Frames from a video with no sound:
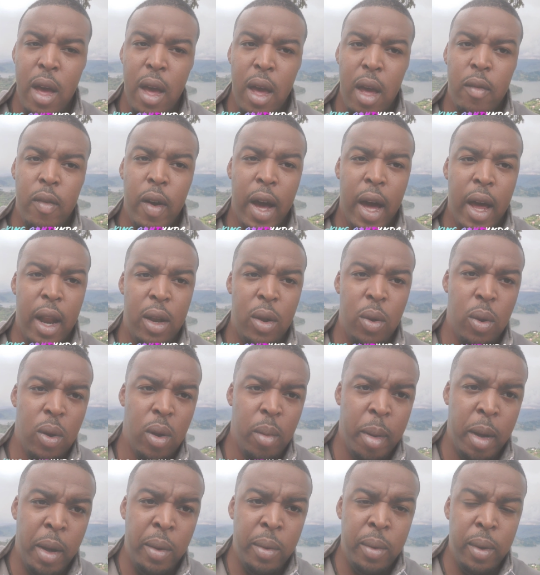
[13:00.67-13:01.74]
if I got to do it on
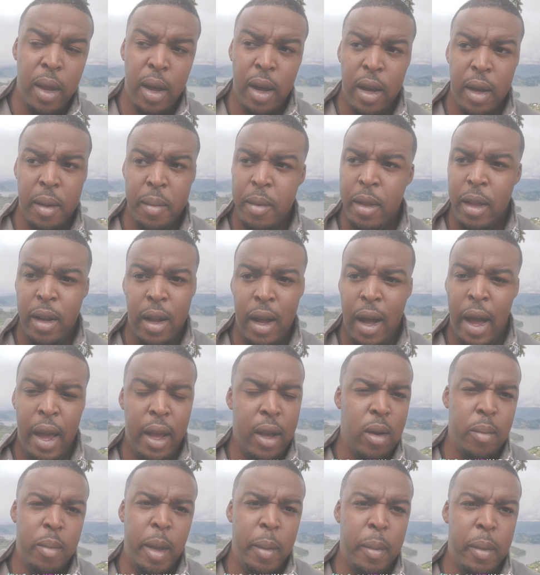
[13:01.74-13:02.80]
my own dime, then I ain't
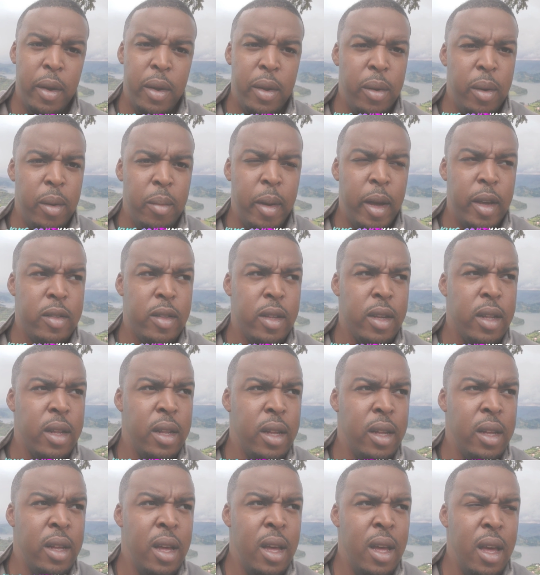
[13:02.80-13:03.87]
gonna be able to do it
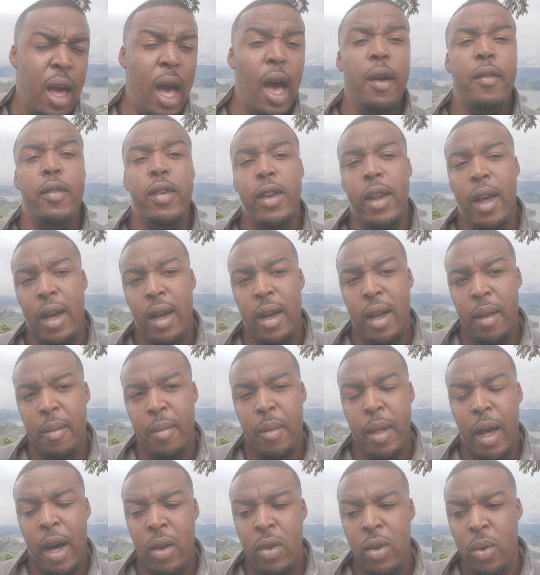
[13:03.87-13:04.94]
basically every time.
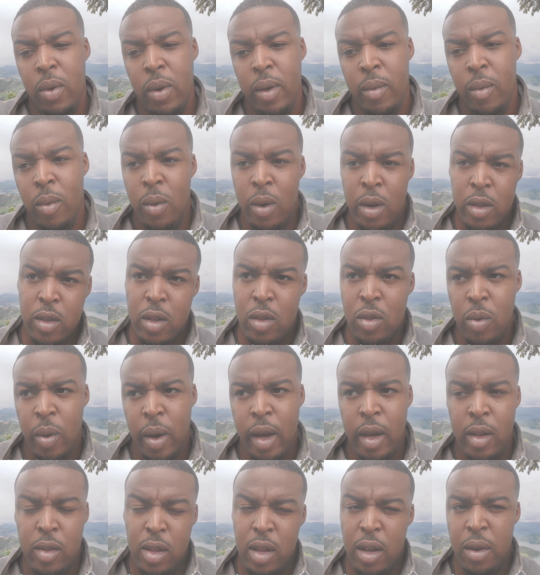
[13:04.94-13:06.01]
I'll do it once or
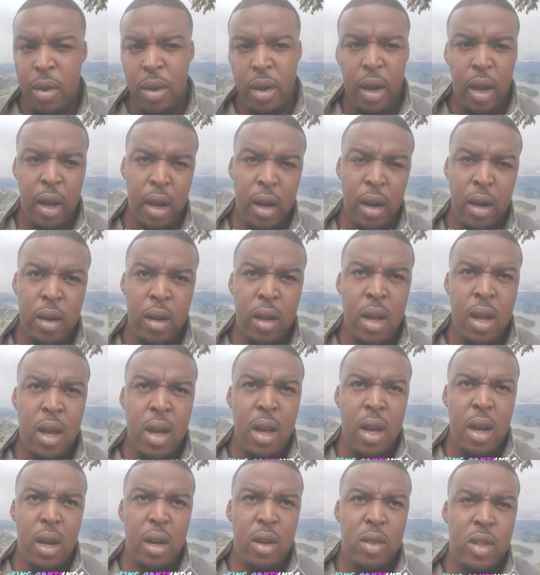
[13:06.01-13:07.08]
twice here and there
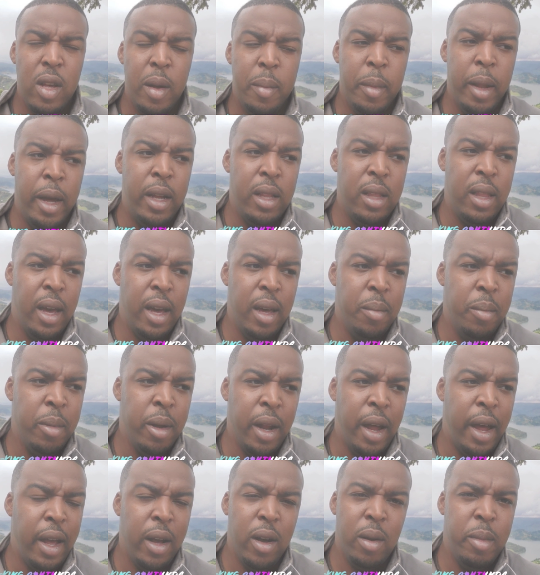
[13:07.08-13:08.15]
or something like that, but
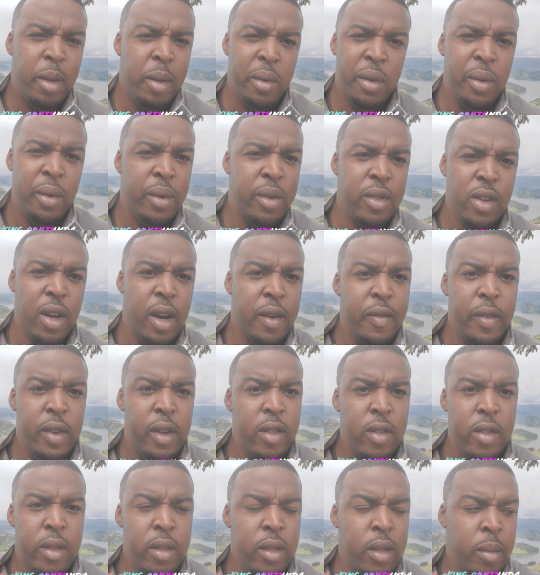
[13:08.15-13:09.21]
I ain't gonna be able to do it as often
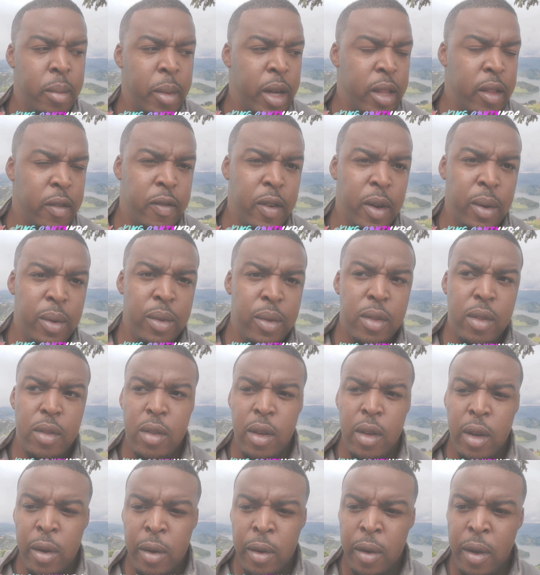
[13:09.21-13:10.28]
as the mother folks.
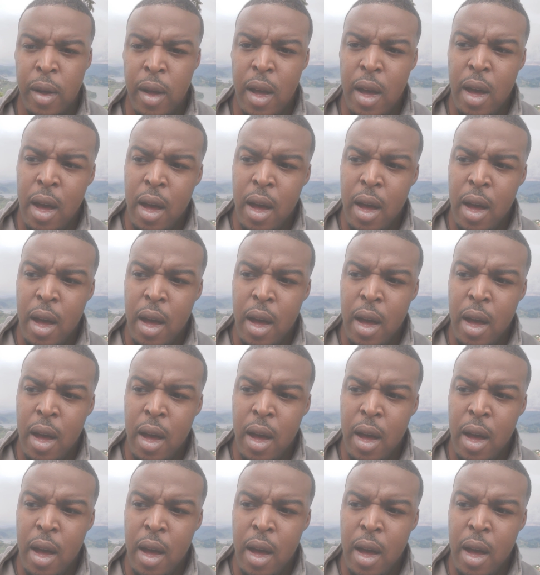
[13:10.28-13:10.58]
So